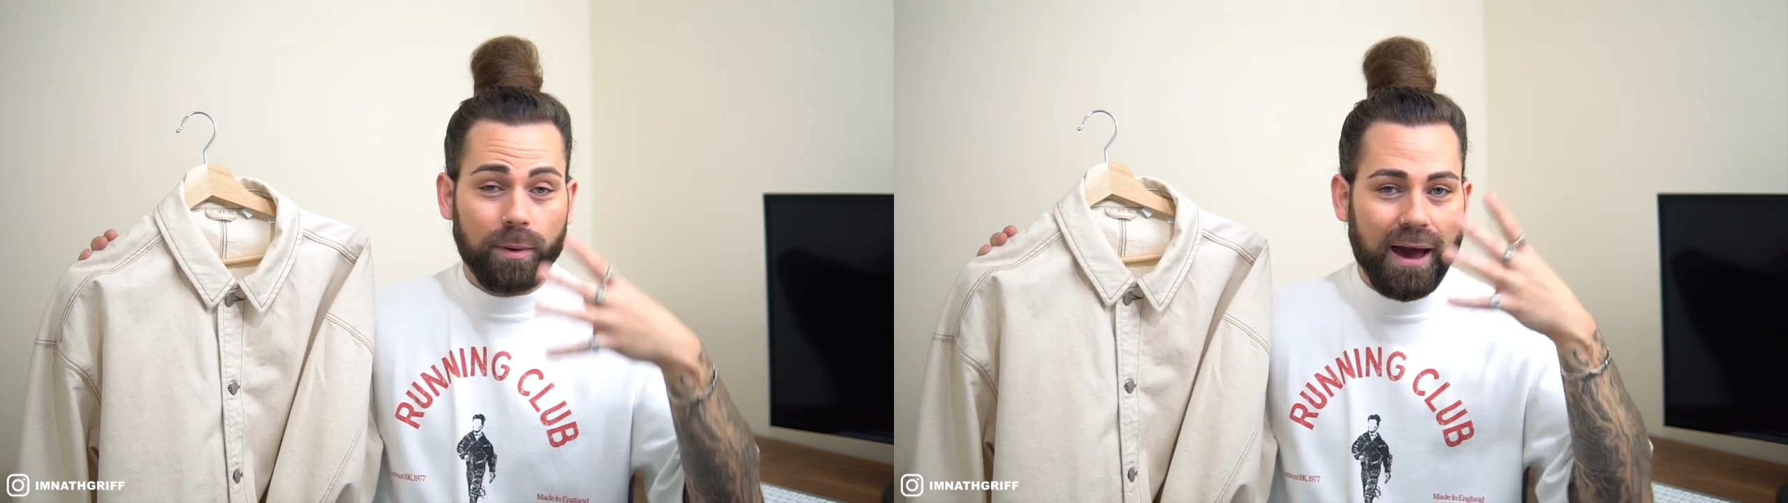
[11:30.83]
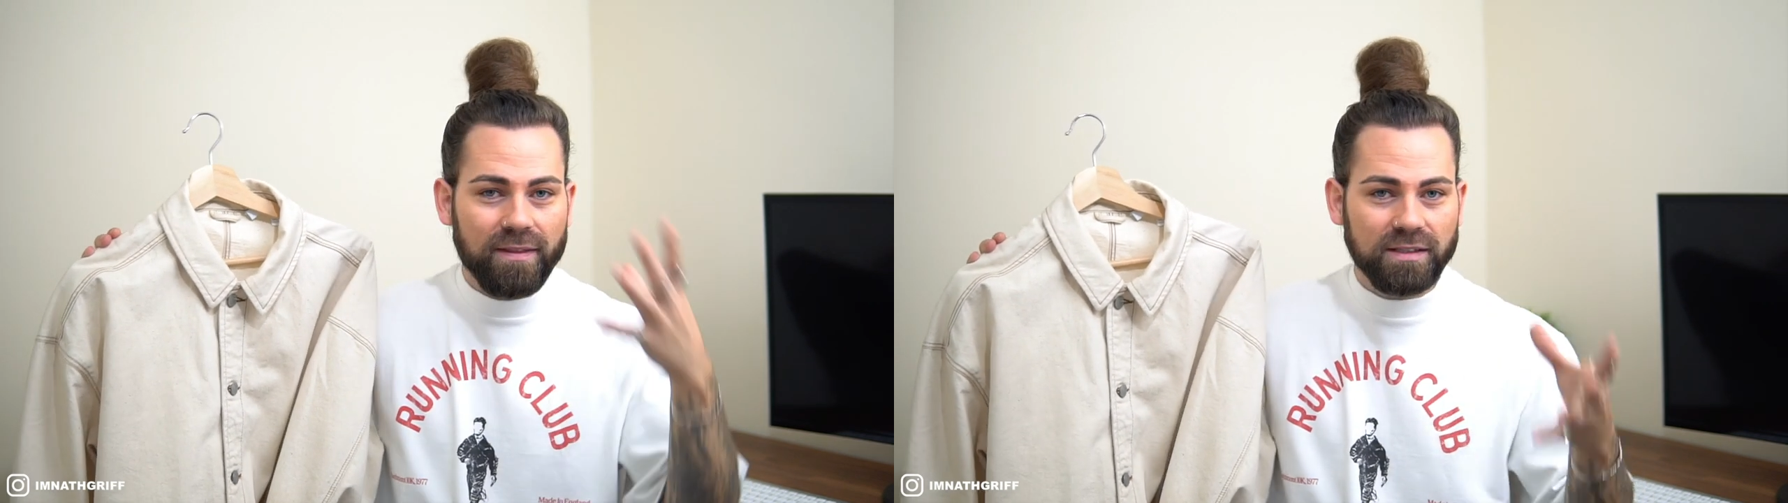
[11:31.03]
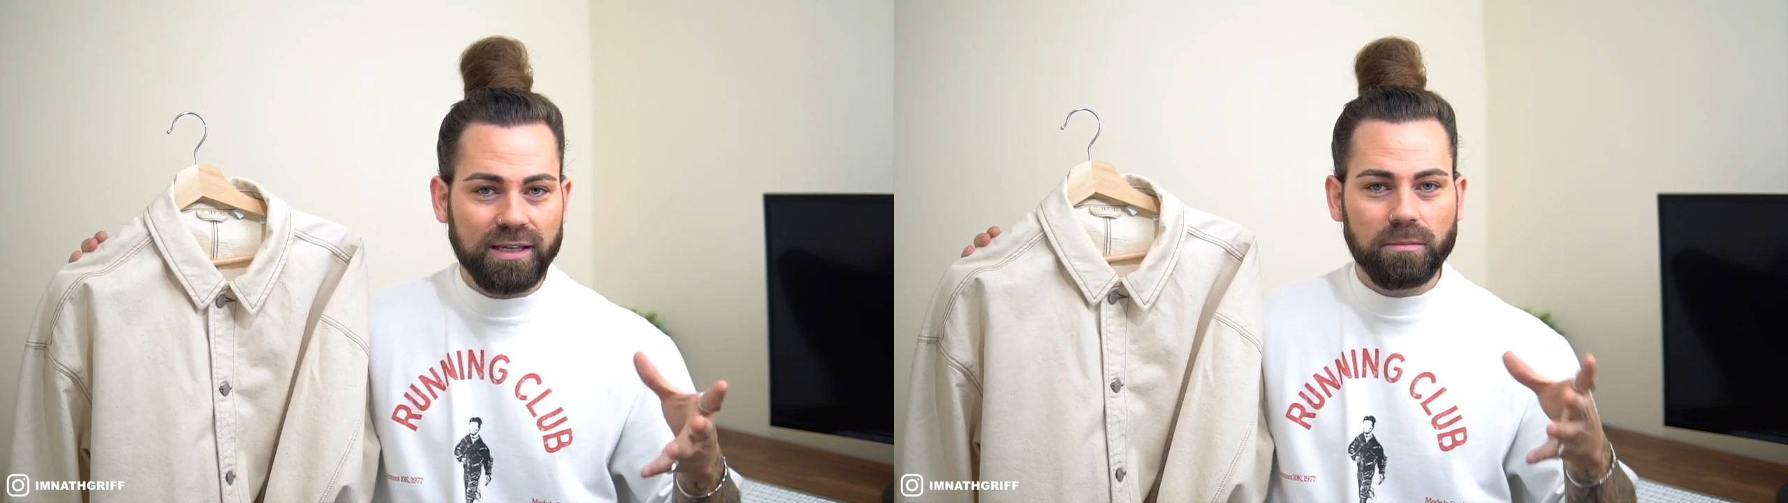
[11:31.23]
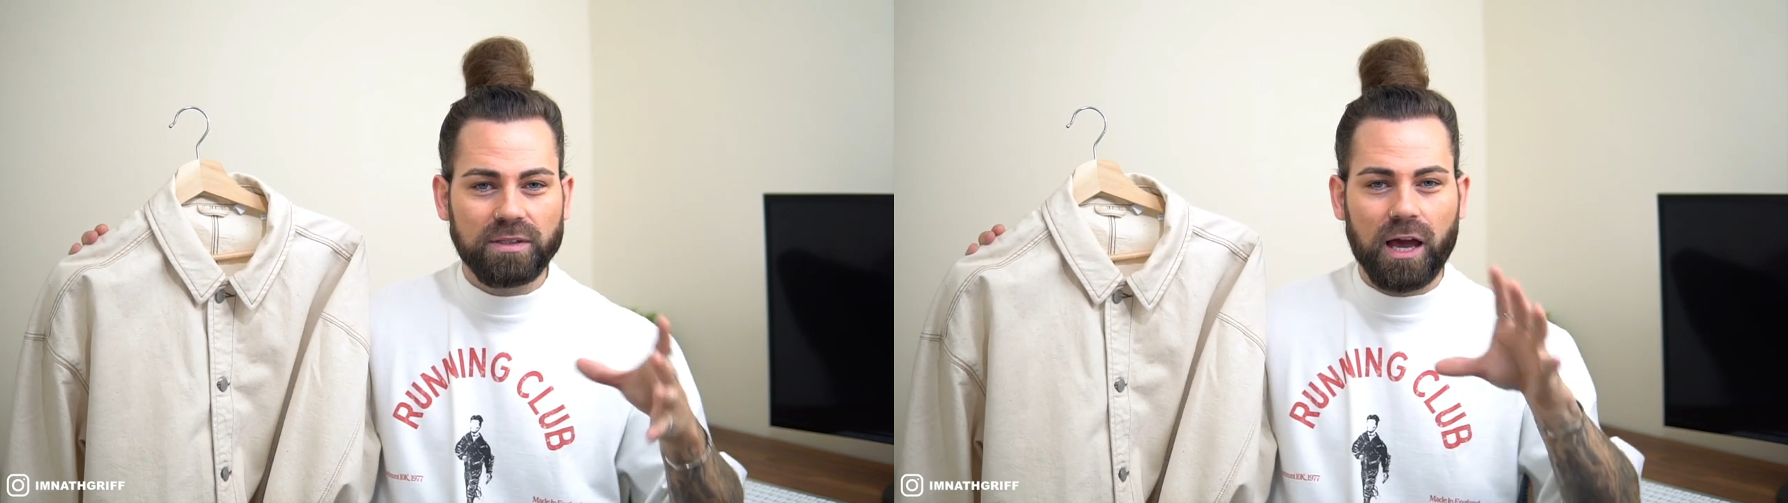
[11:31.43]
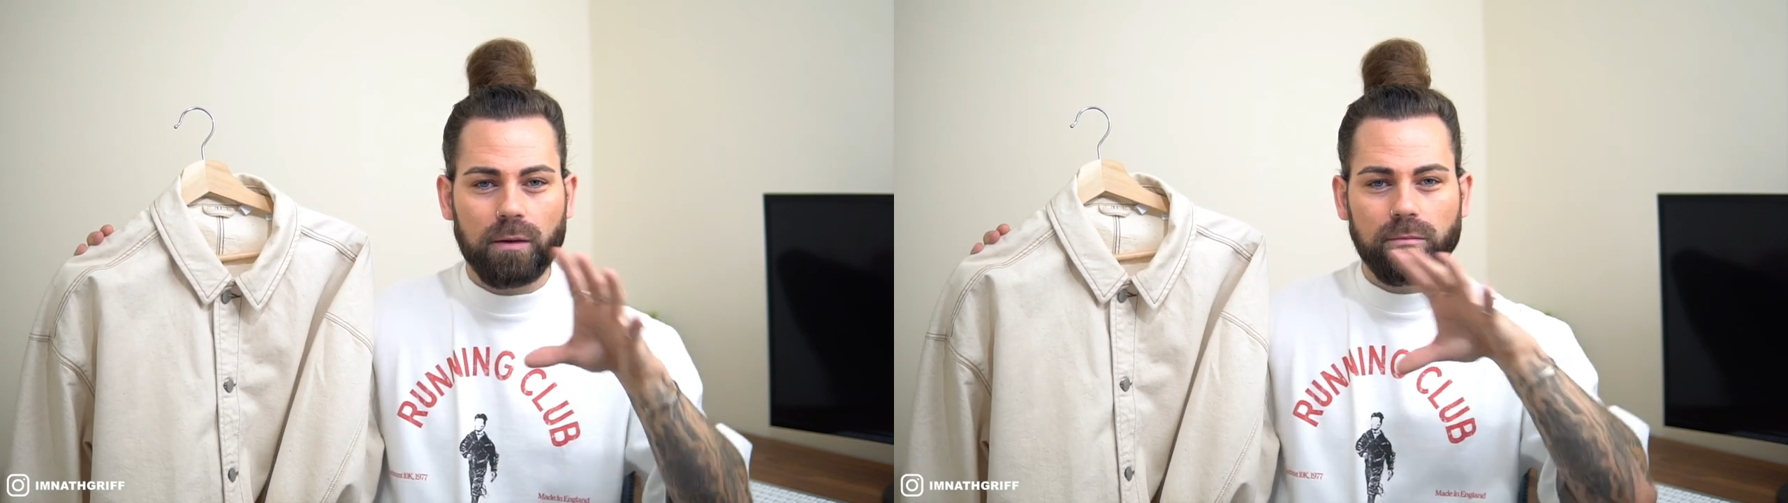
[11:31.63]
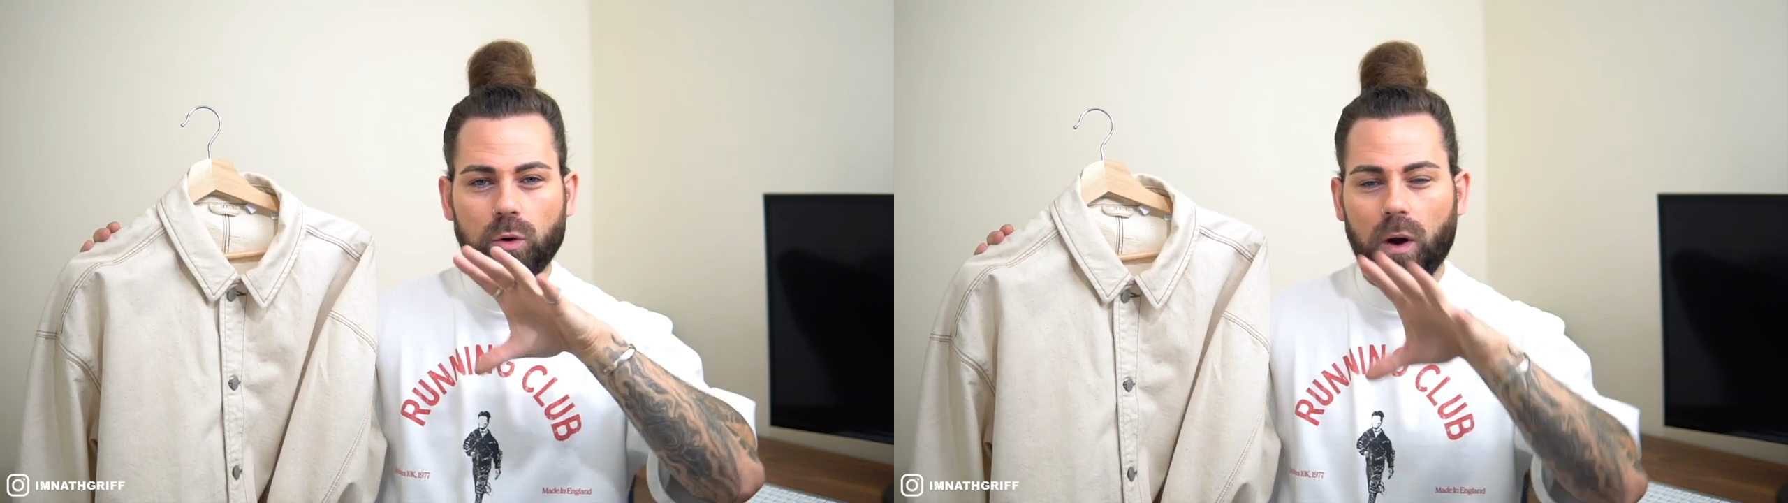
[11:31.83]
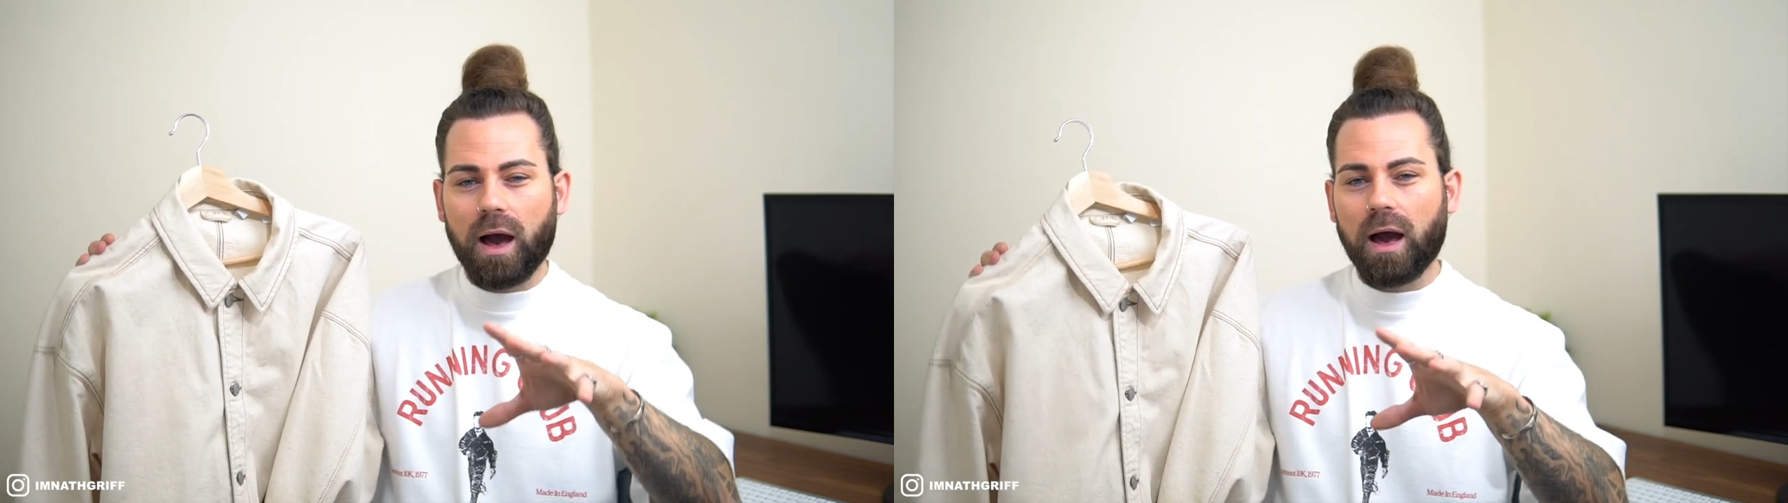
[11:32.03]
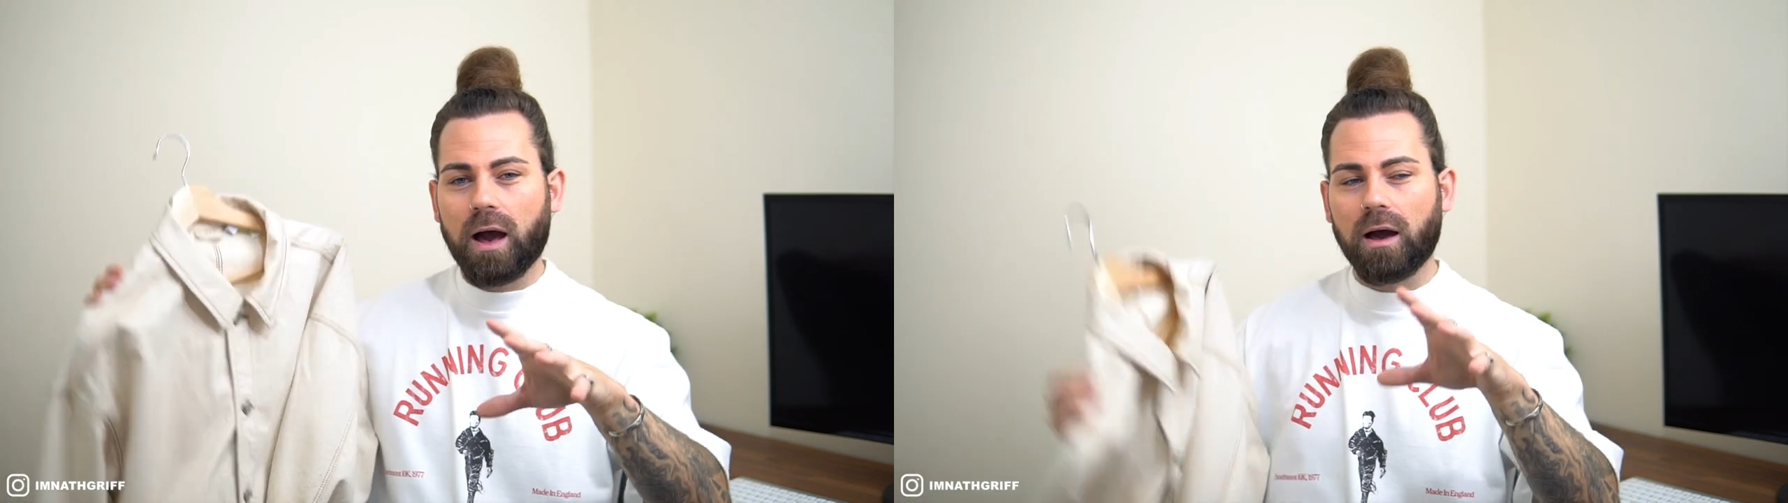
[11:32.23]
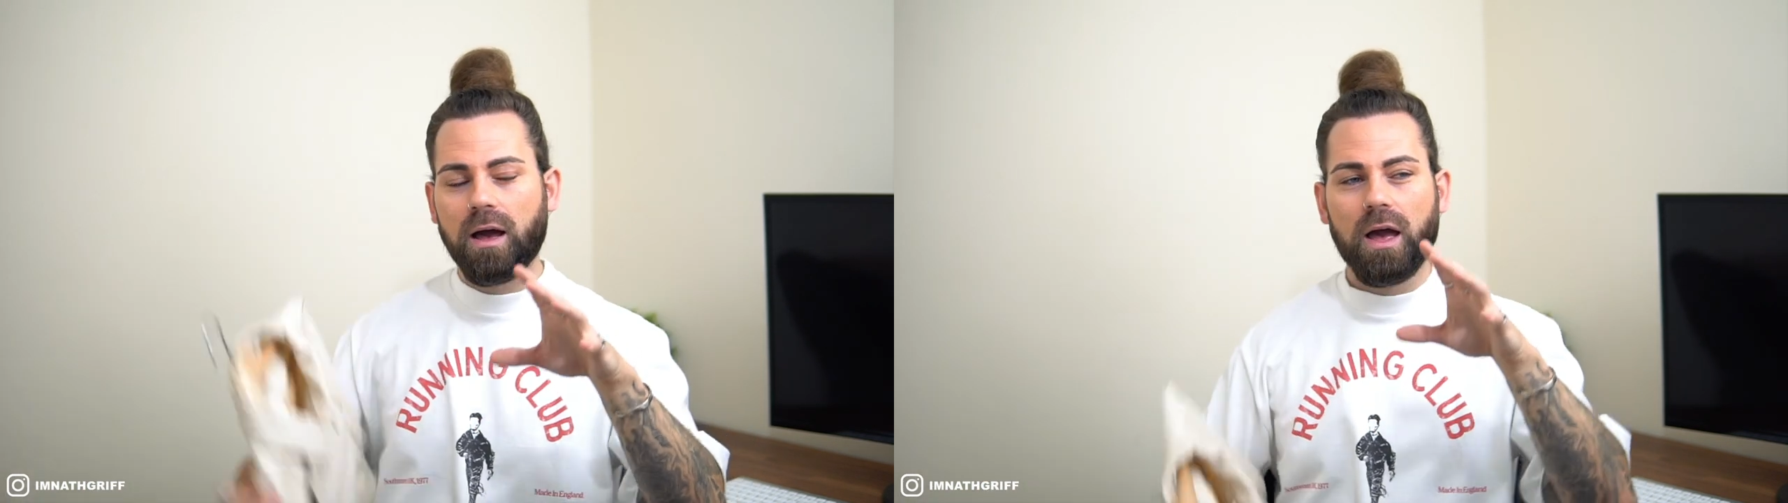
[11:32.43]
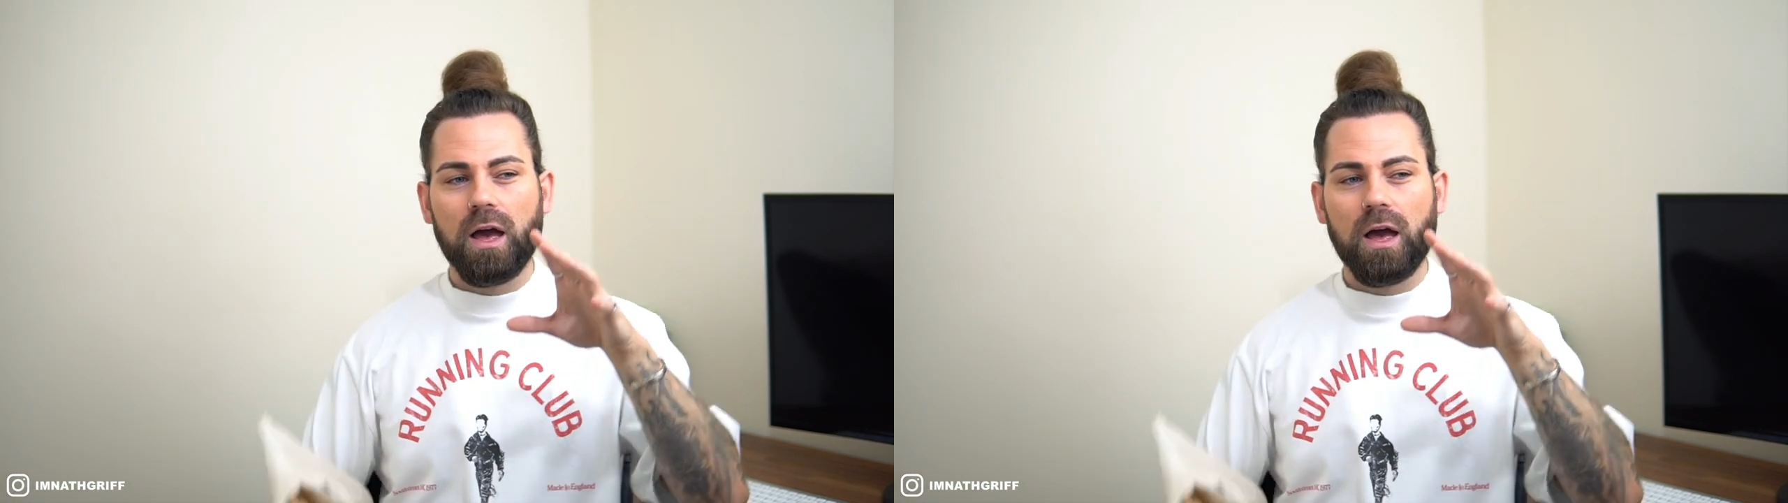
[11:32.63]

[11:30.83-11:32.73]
but at the same time you are